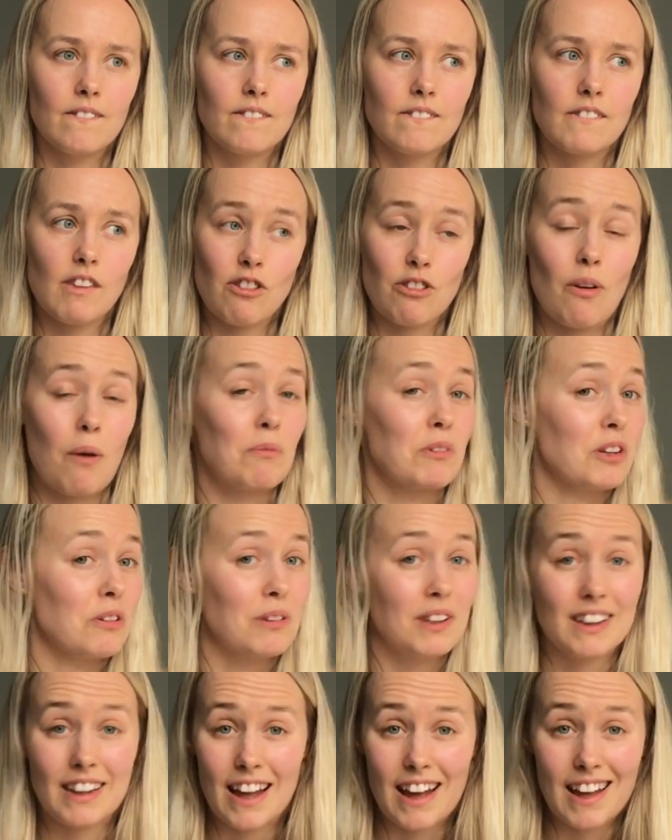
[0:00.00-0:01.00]
So I'm
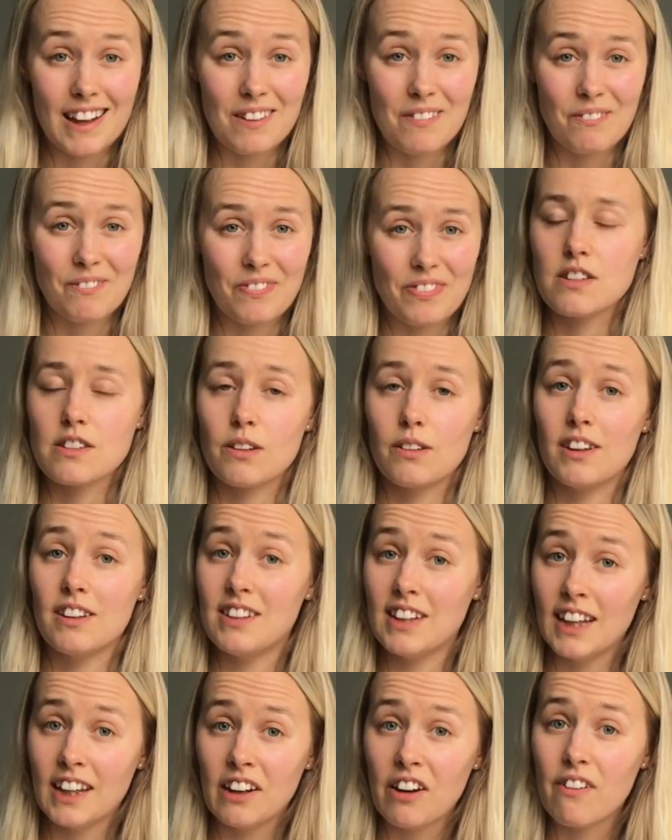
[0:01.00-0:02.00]
doing that. So the
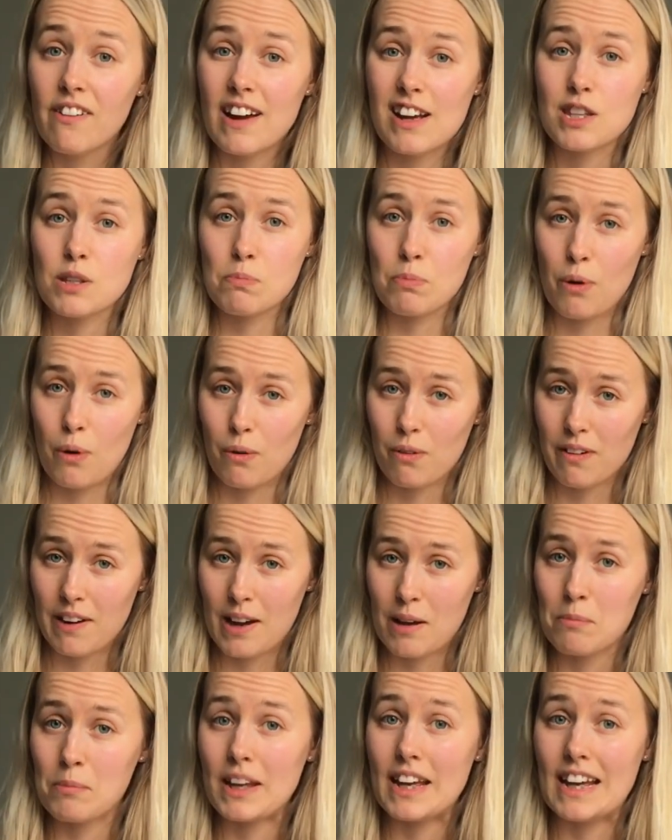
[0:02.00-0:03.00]
DNRS
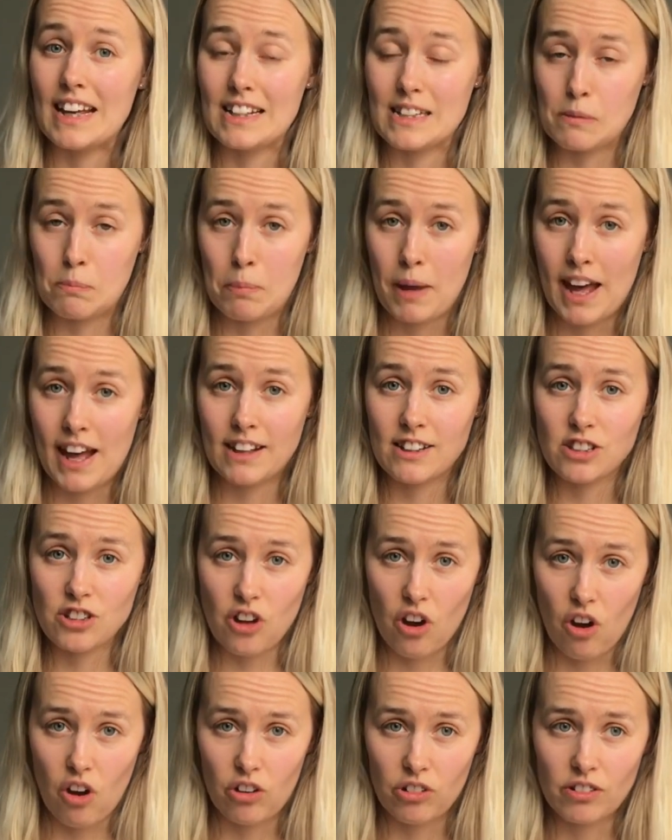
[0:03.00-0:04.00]
program is based
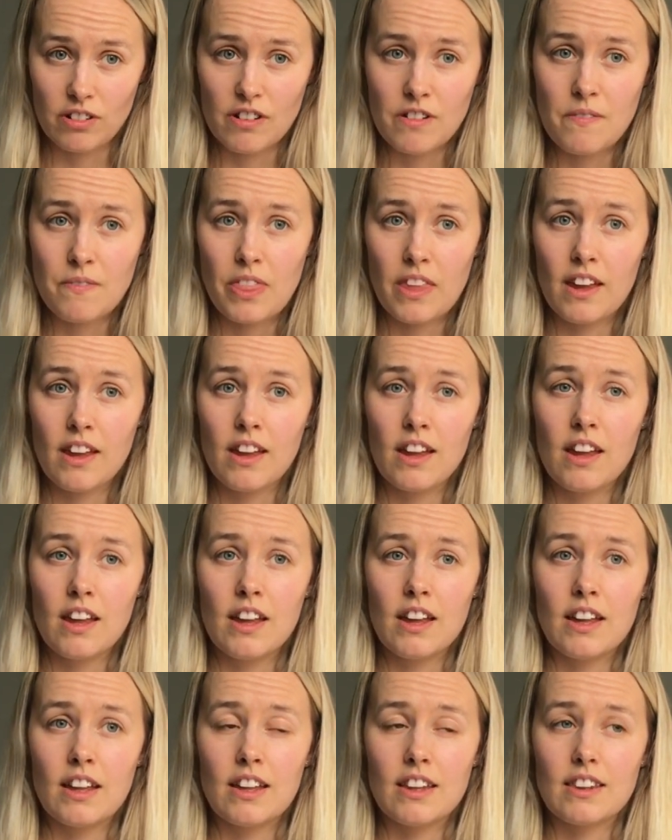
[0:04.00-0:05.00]
on
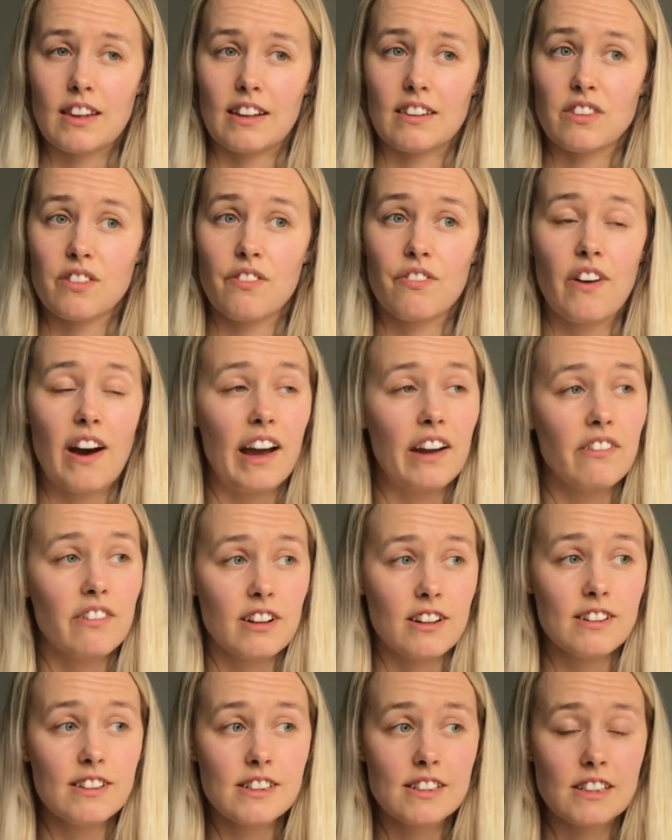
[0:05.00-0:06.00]
that the
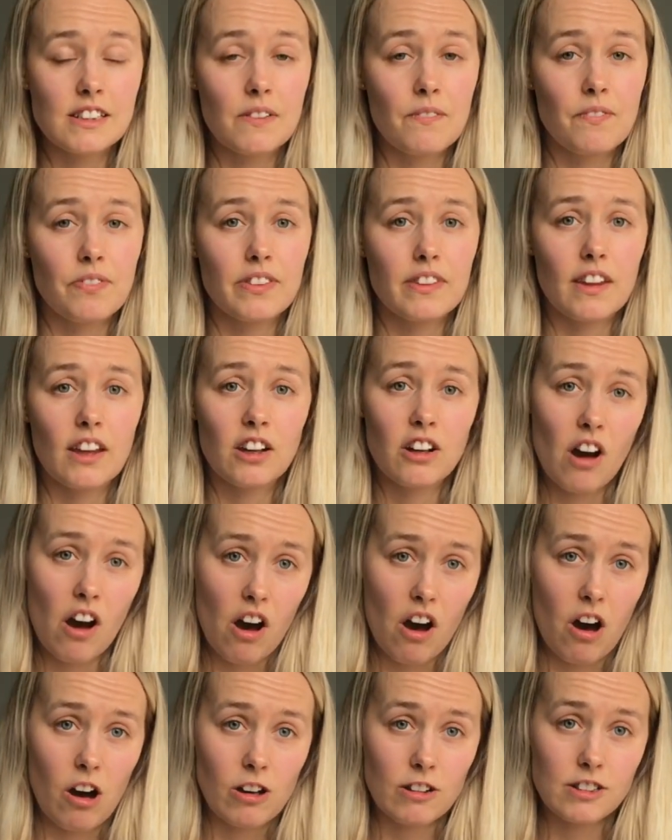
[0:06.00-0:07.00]
virus
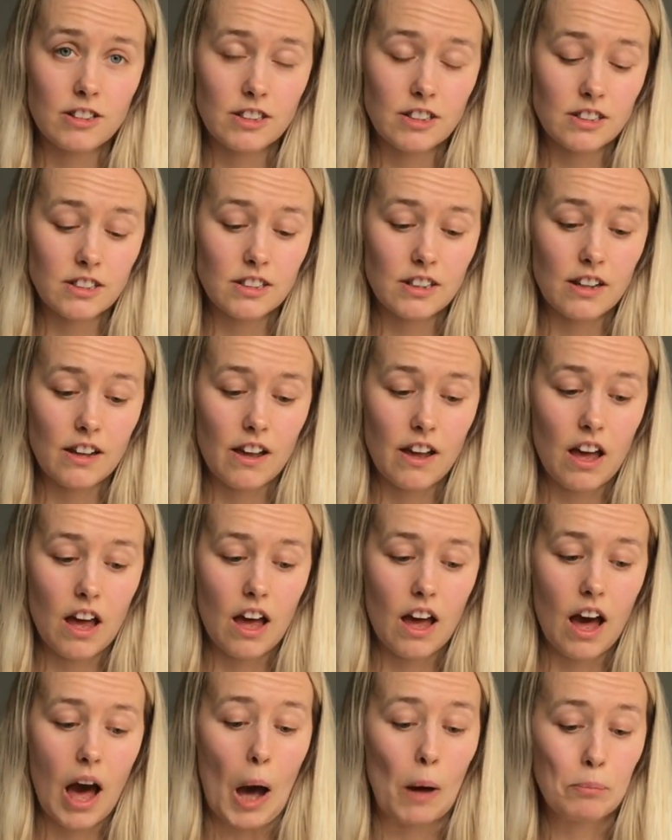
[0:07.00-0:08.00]
caused
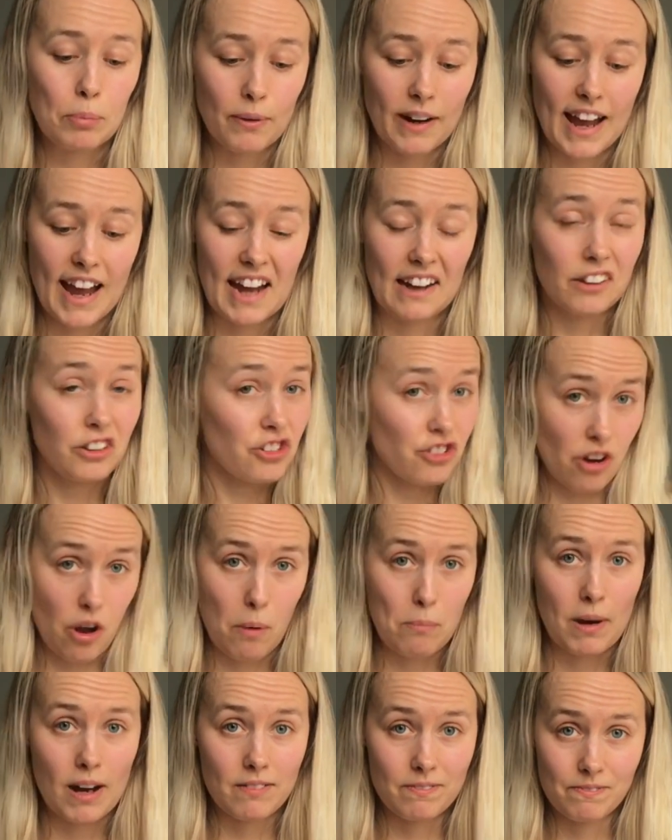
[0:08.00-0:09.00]
a brain
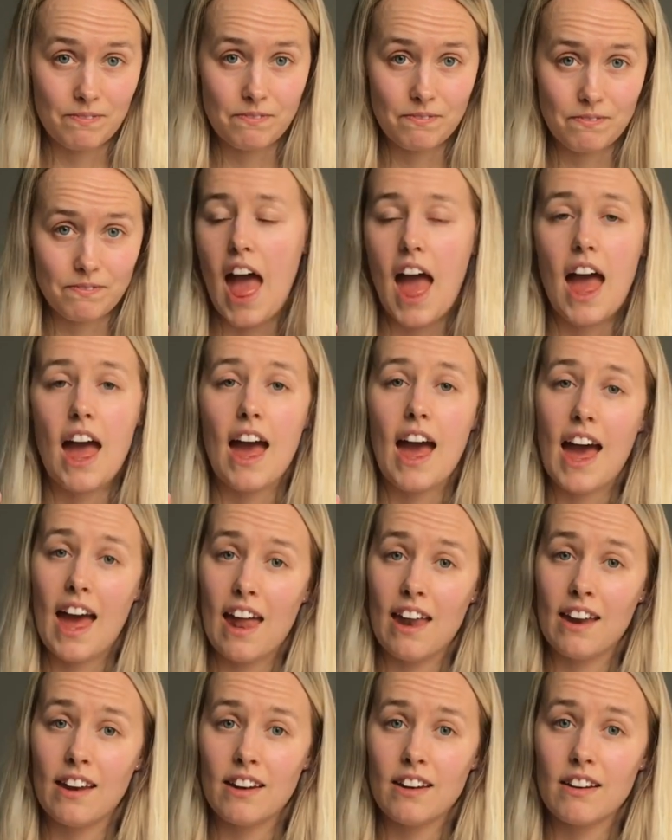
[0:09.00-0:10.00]
trauma.
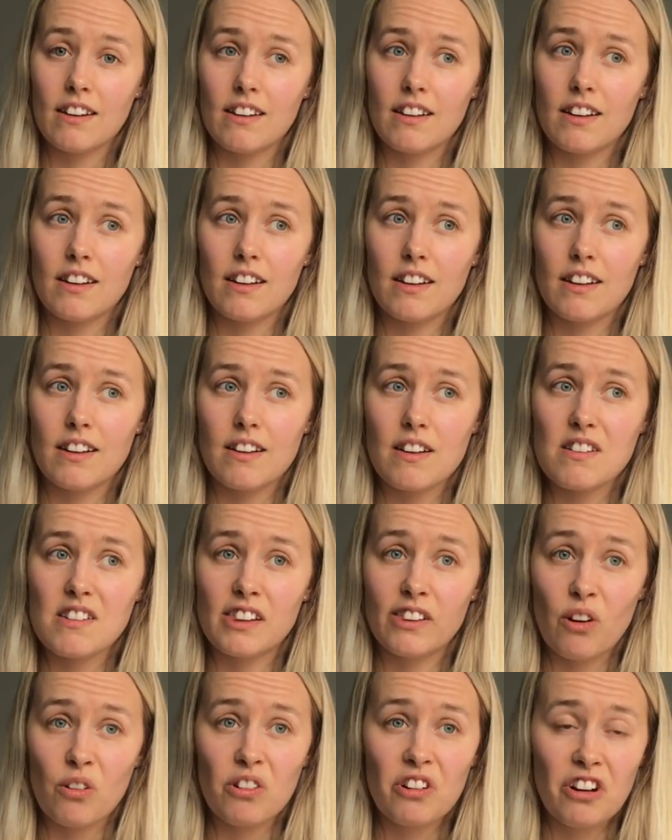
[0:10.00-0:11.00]
And
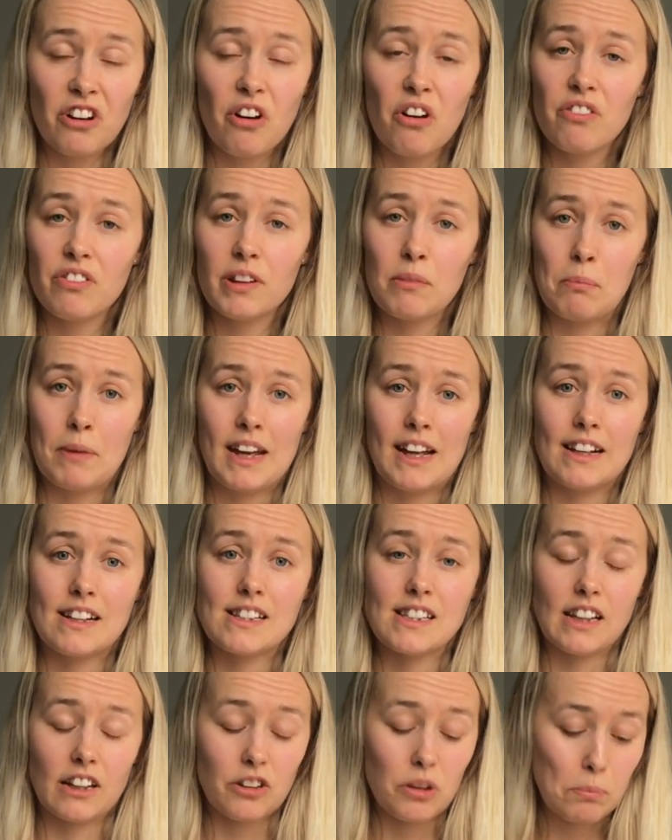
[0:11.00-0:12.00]
long COVID means
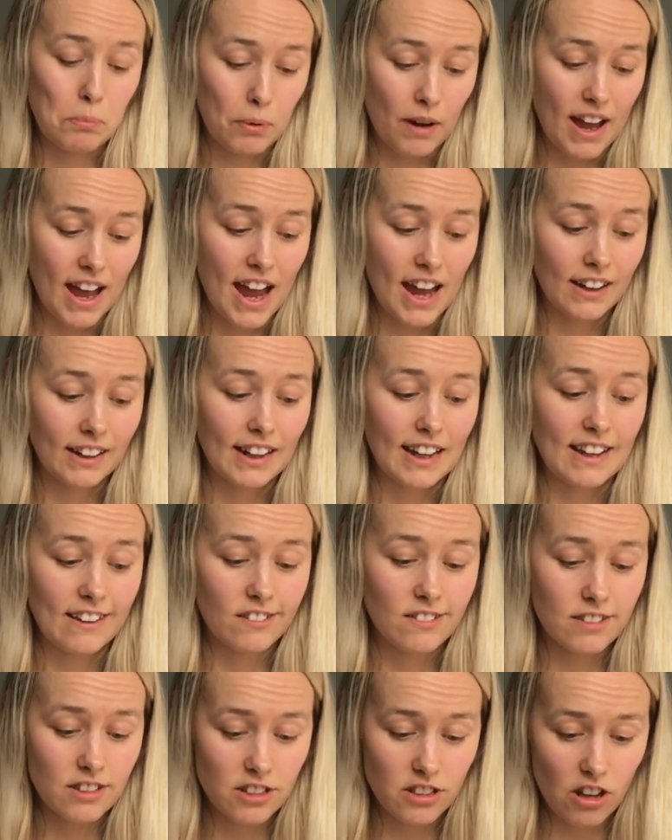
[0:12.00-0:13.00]
that your brain is
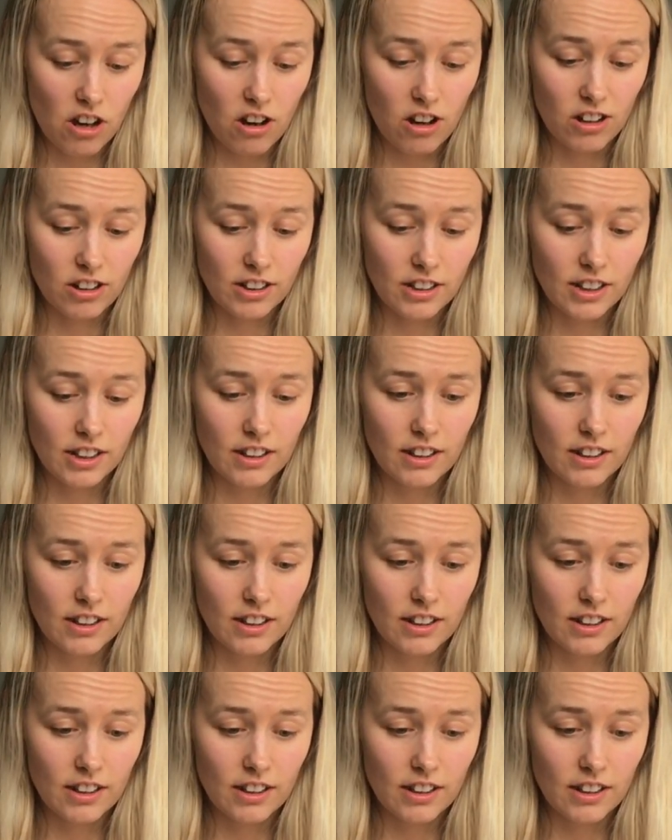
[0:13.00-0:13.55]
stuck